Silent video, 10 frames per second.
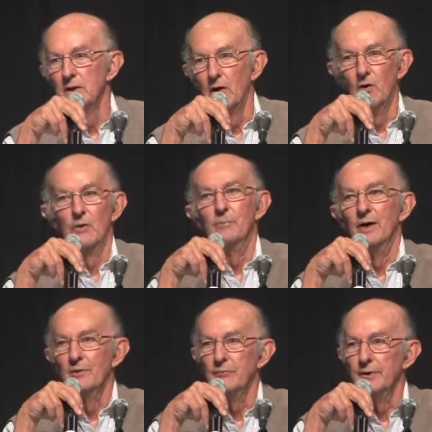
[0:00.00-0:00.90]
or
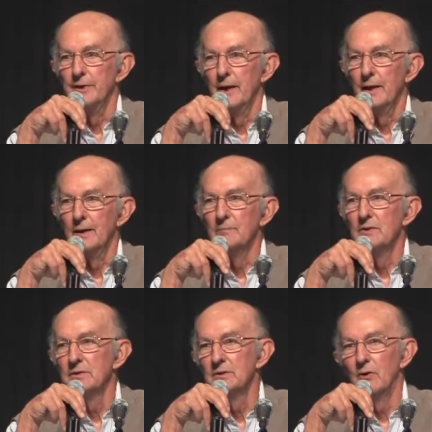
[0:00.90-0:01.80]
above the
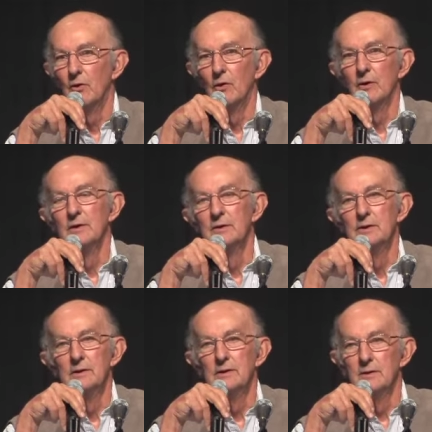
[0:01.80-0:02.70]
dam or
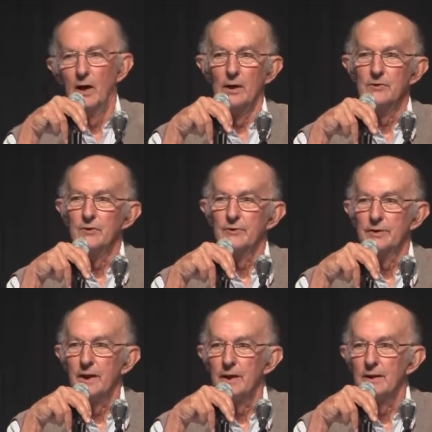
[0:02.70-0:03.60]
under the
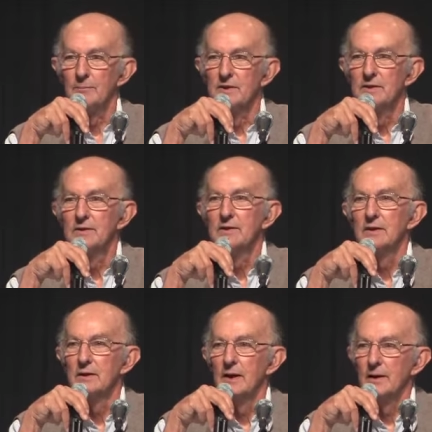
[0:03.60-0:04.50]
dam.
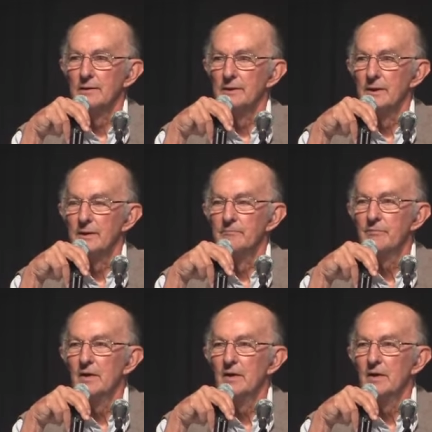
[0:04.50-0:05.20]
And uh,